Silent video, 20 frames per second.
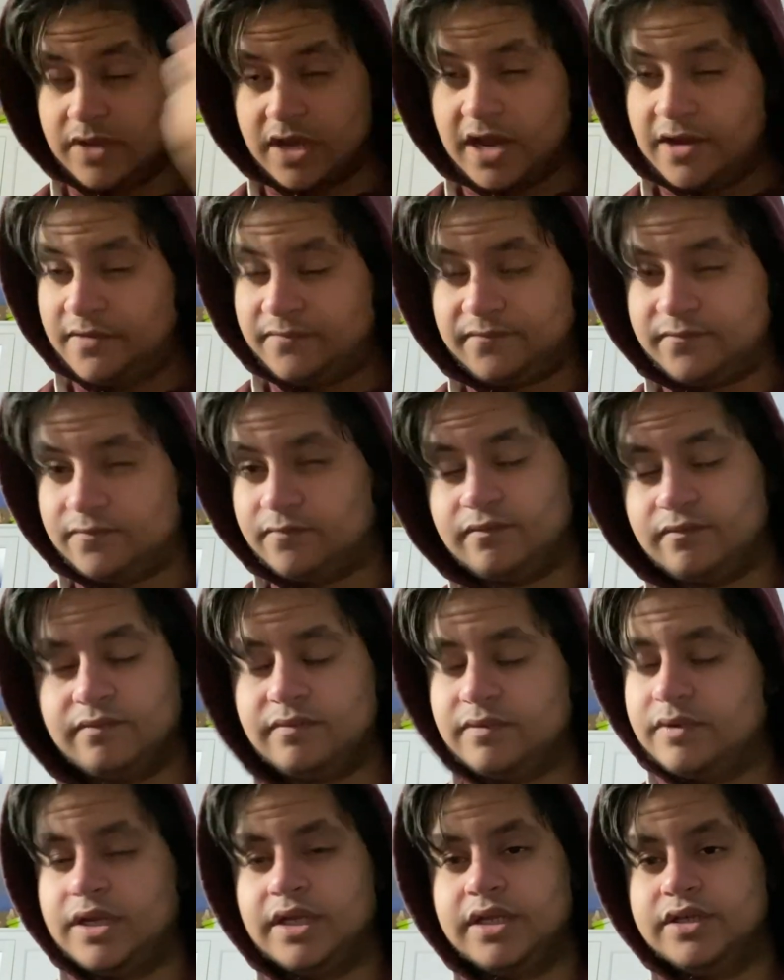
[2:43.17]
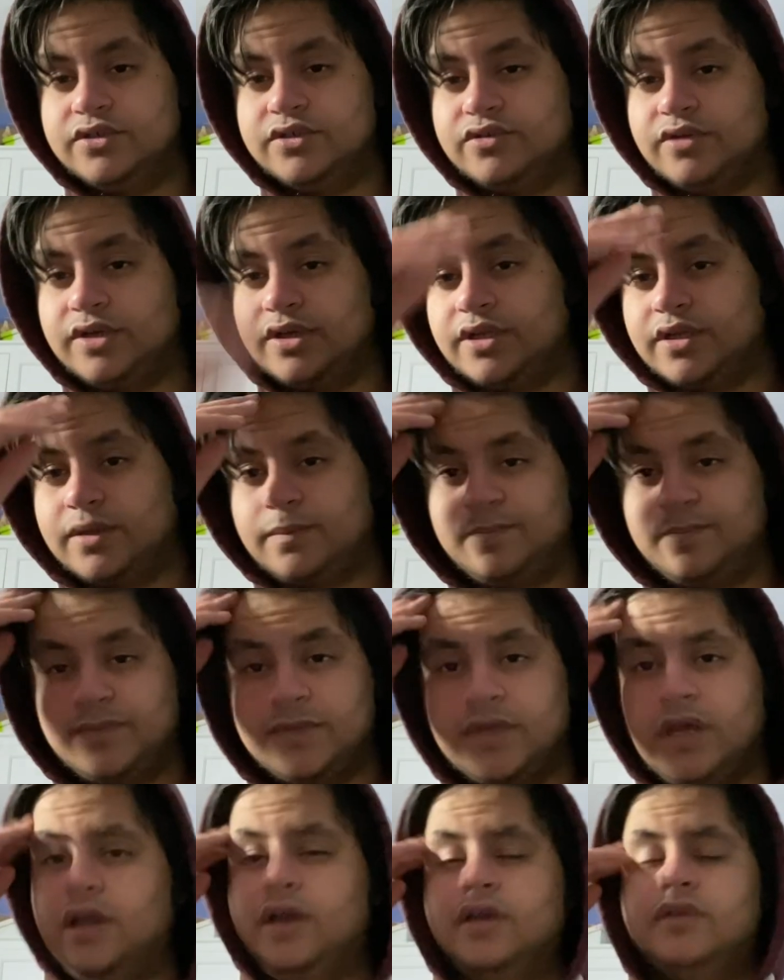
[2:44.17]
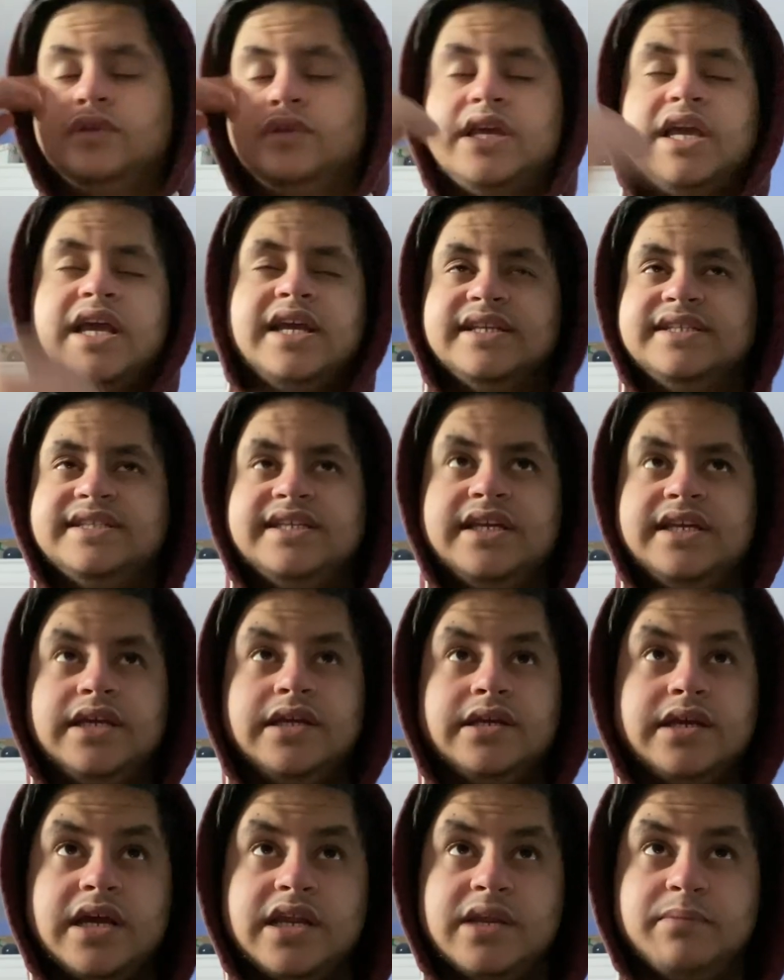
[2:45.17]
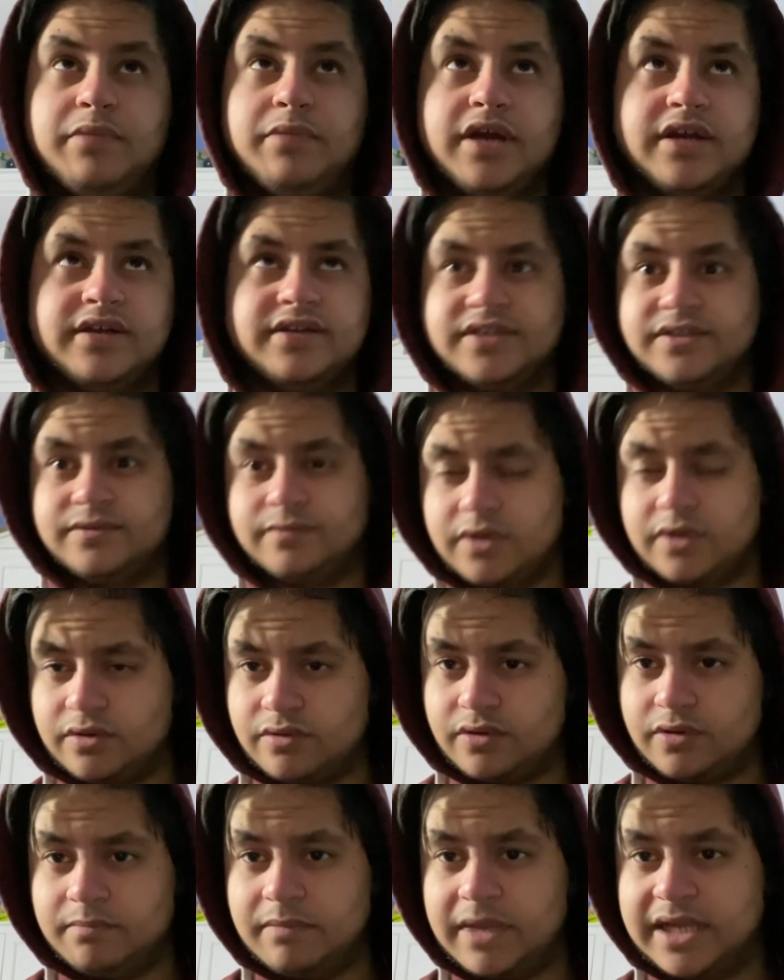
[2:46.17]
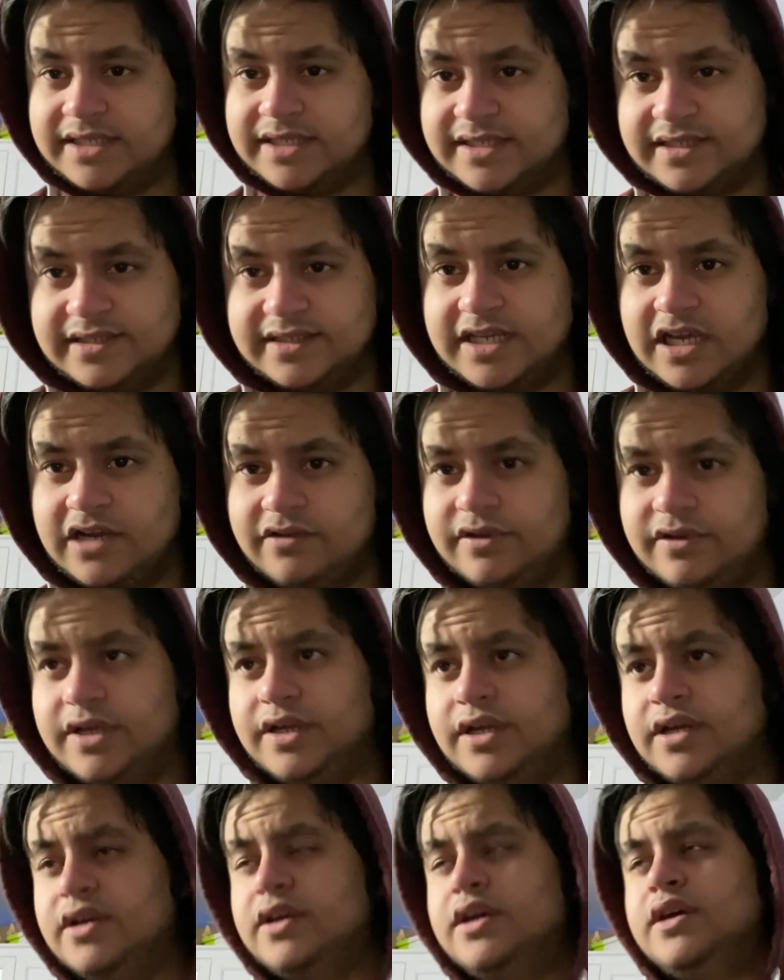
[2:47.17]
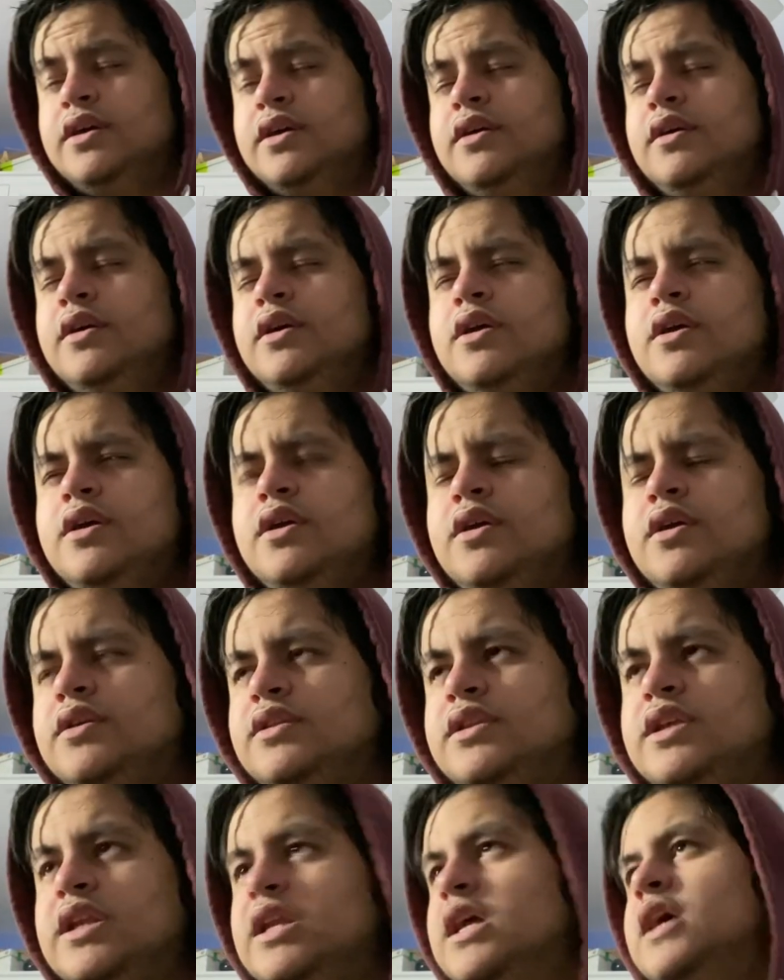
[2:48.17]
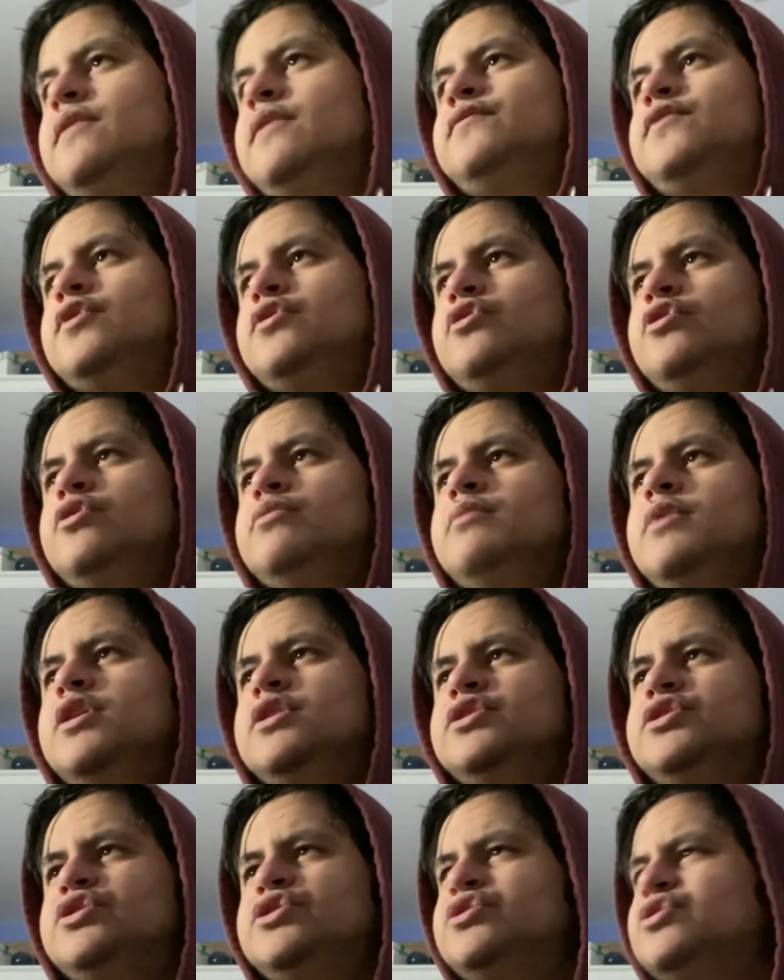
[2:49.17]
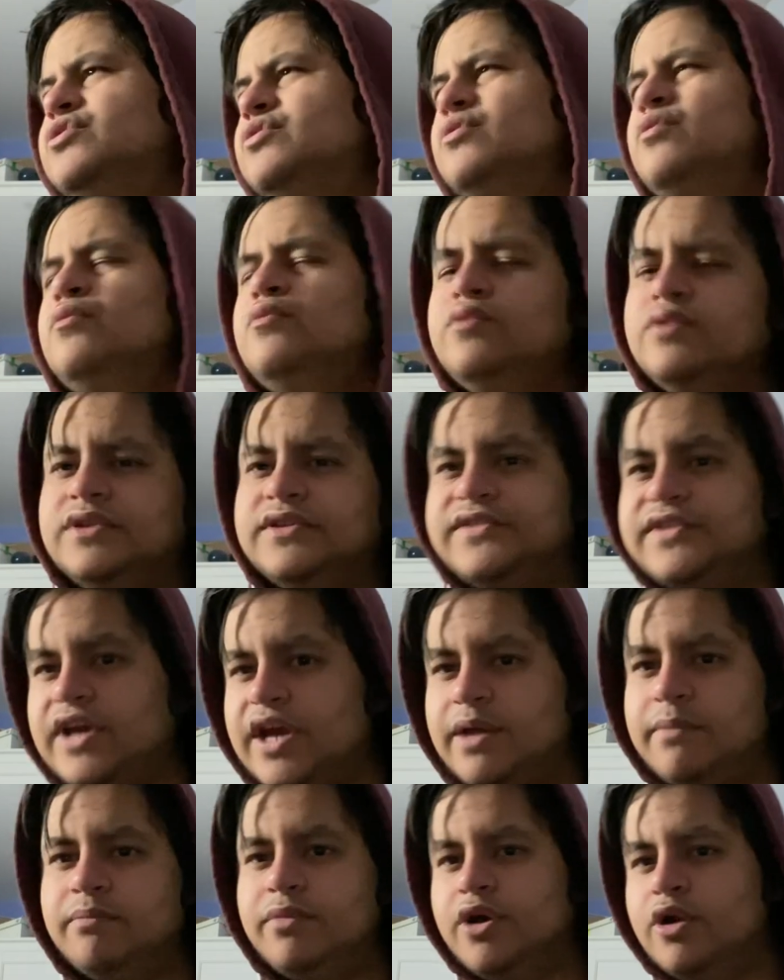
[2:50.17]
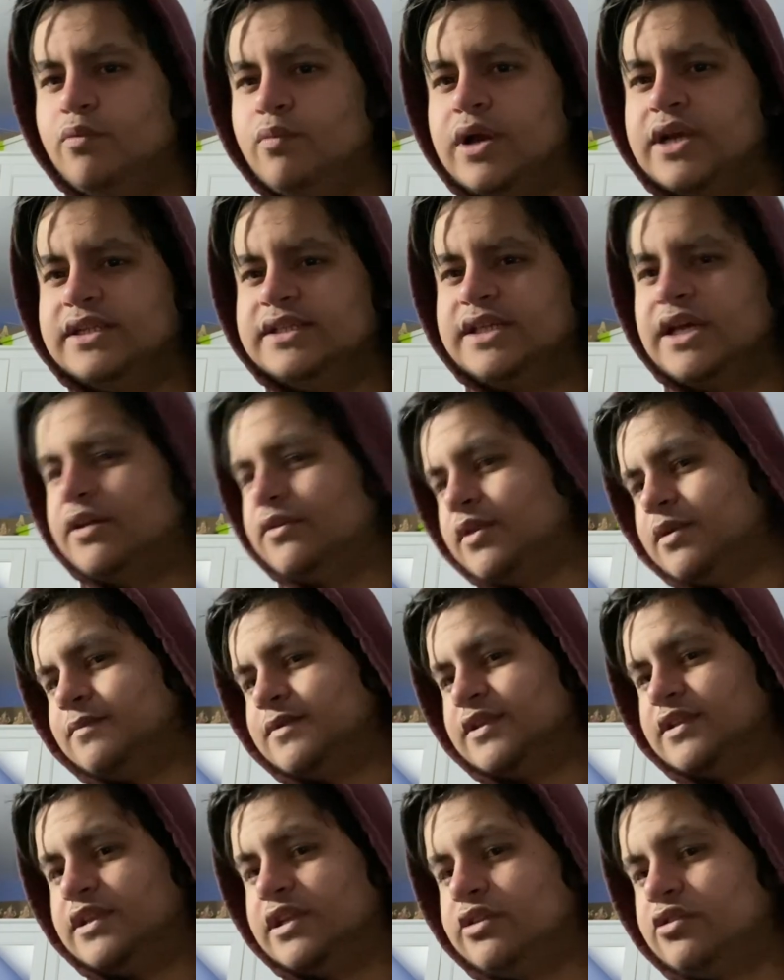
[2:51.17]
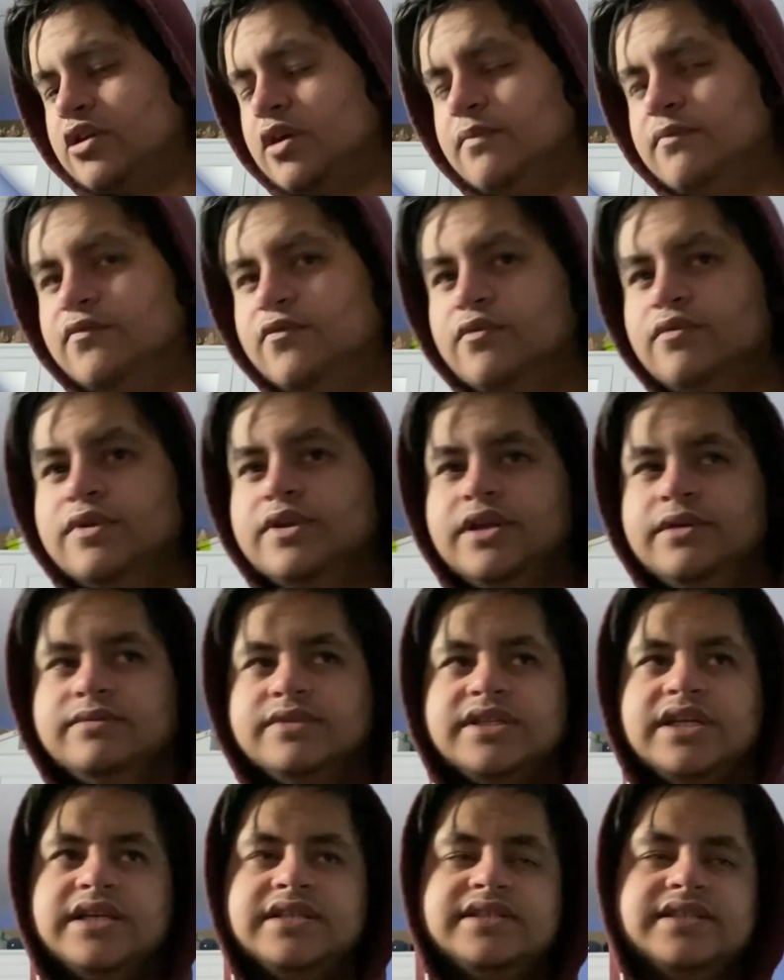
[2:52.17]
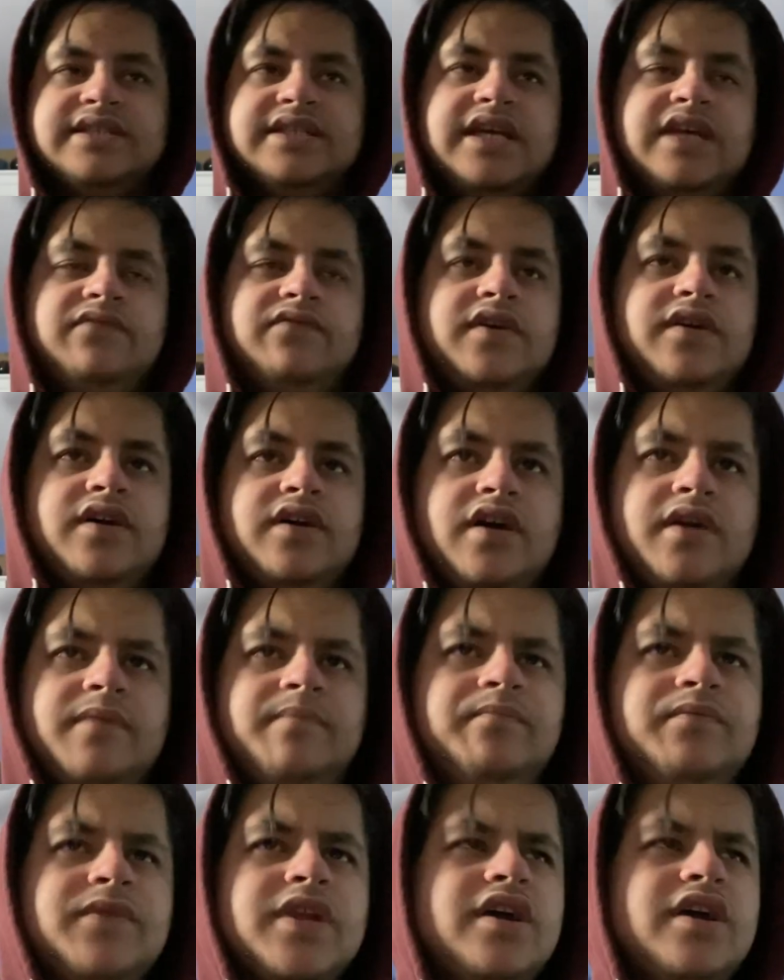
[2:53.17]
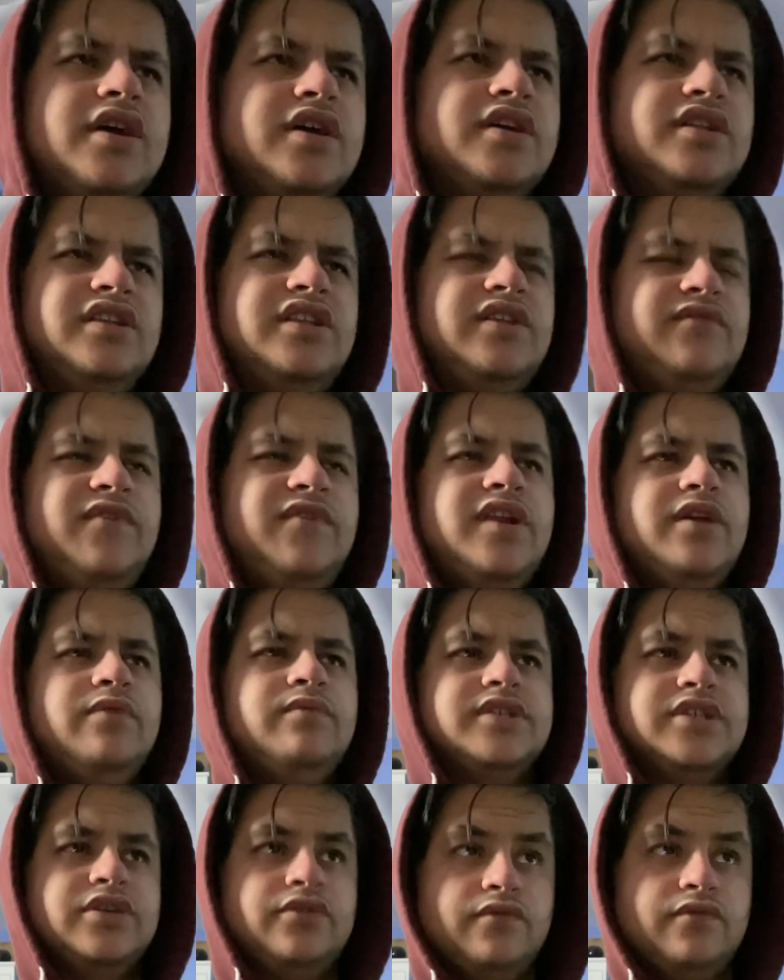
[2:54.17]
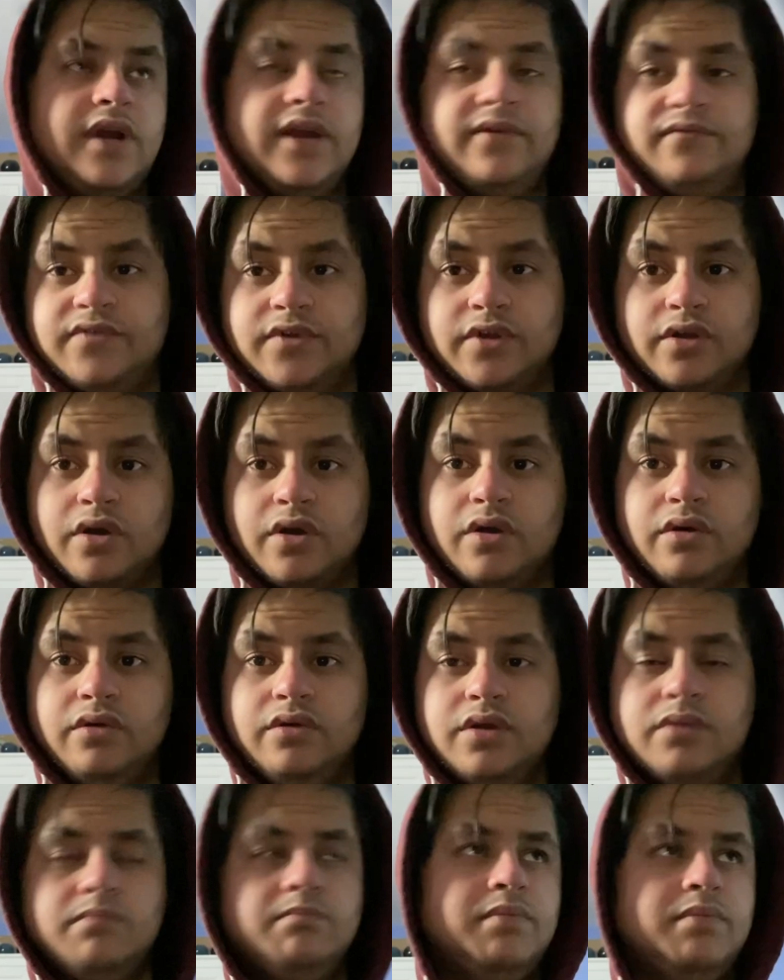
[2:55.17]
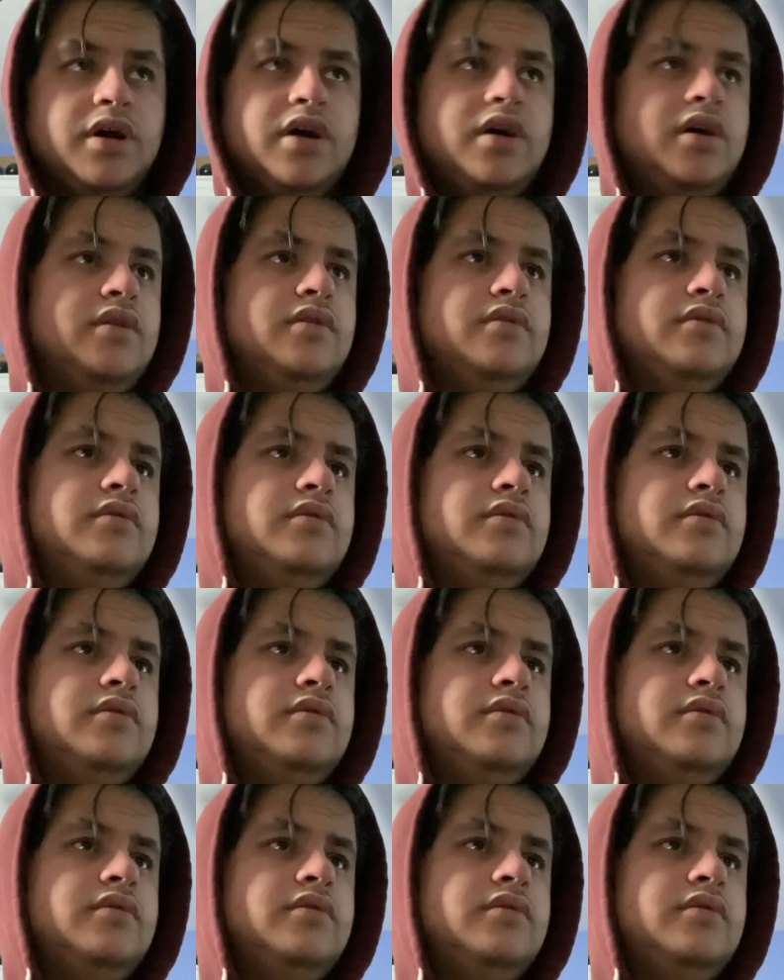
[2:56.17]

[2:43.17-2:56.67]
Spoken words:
I've really enjoyed it. Casey at the back as well. Mason Terry didn't have to do much all the time, but when Southampton did come forward, he was there to save it. The defending wasn't great for the goal, but